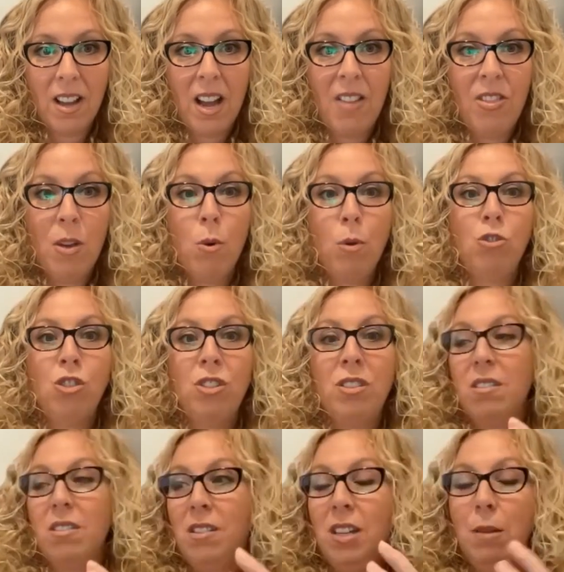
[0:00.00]
and they won't
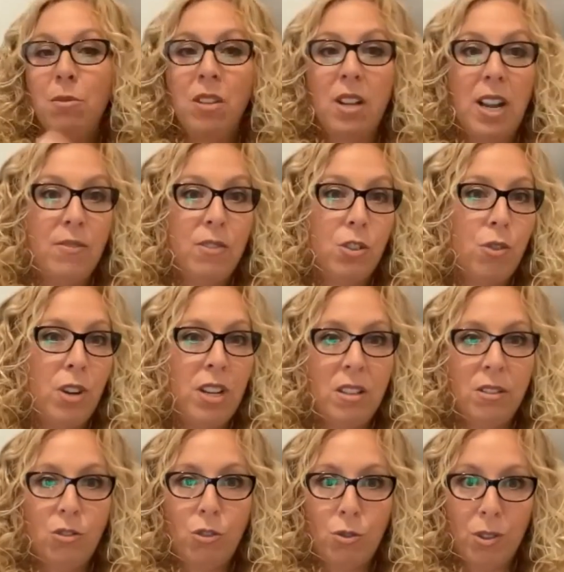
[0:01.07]
just deep dive straight
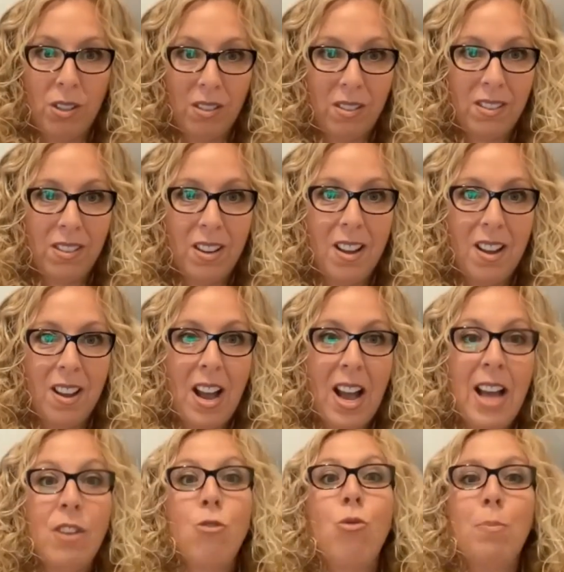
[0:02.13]
into it
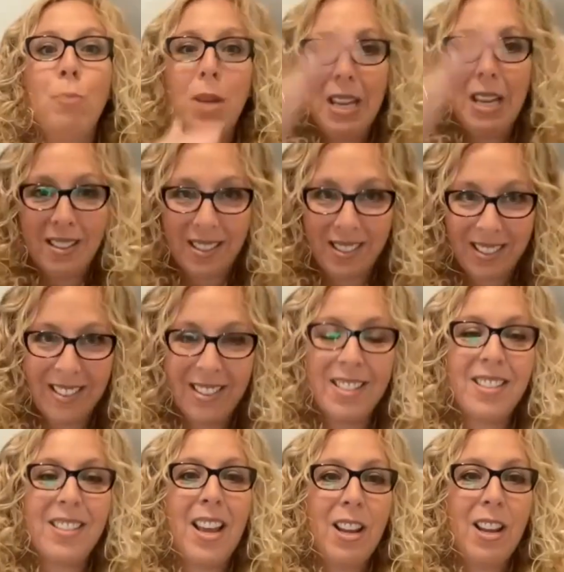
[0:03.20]
and repeat the
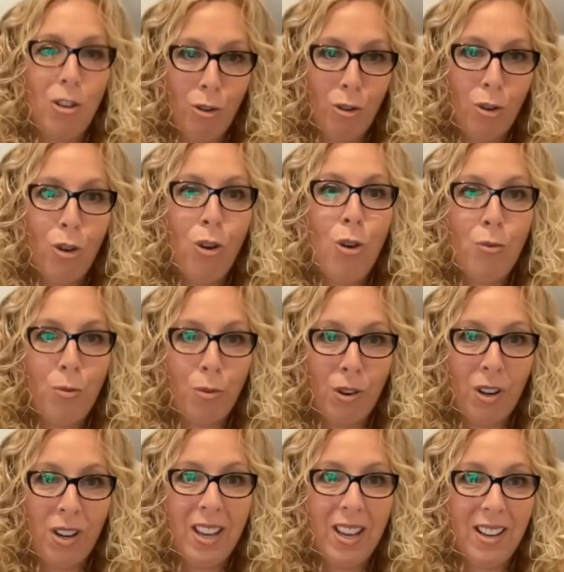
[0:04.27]
cycle all over
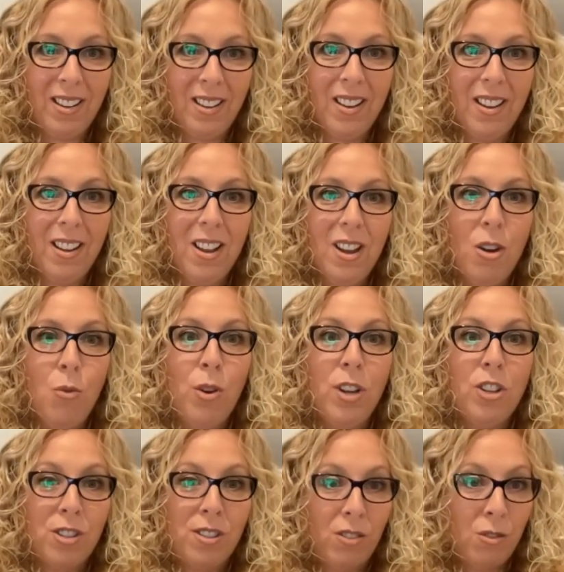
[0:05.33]
again,
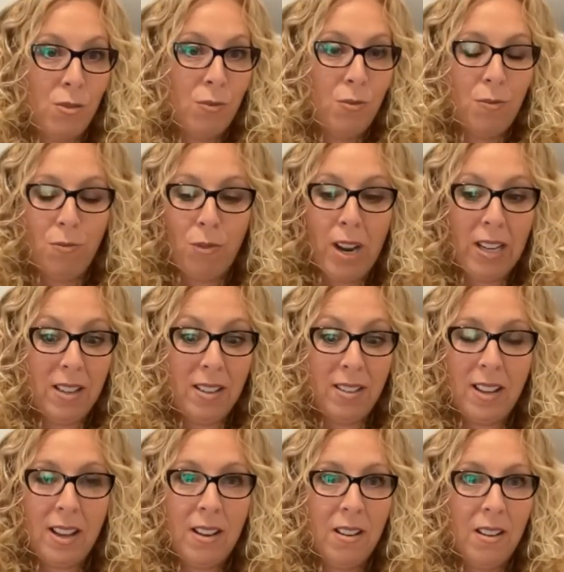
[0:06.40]
which, as you've rightly
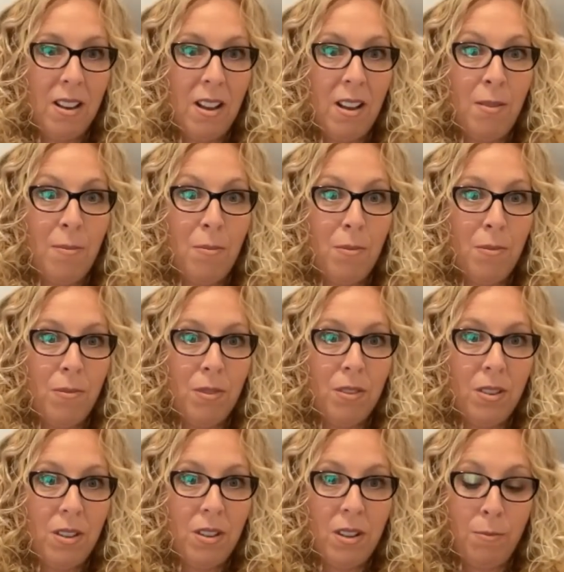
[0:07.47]
said,
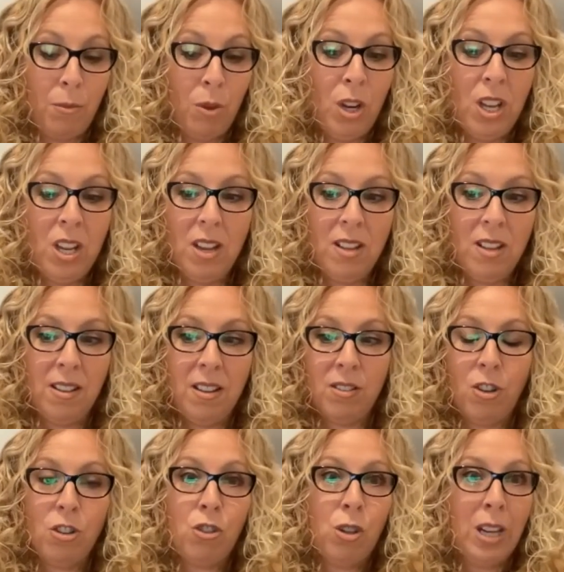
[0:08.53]
Molly, is
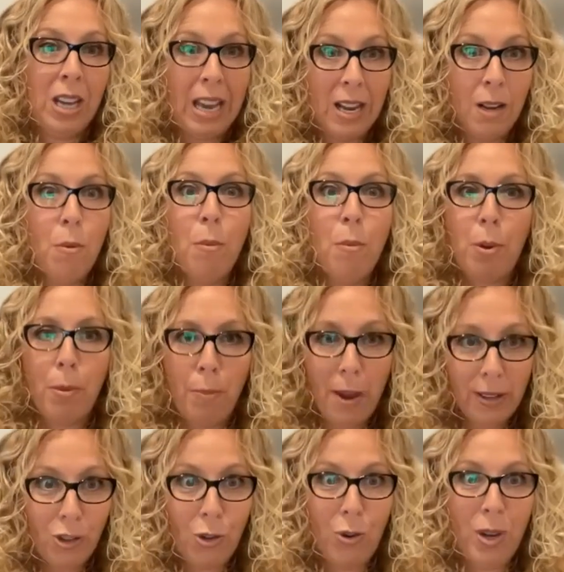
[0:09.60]
going to again
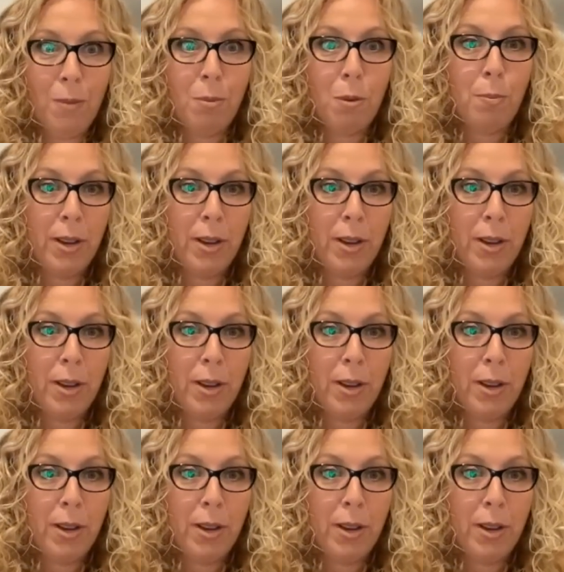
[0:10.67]
perpetuate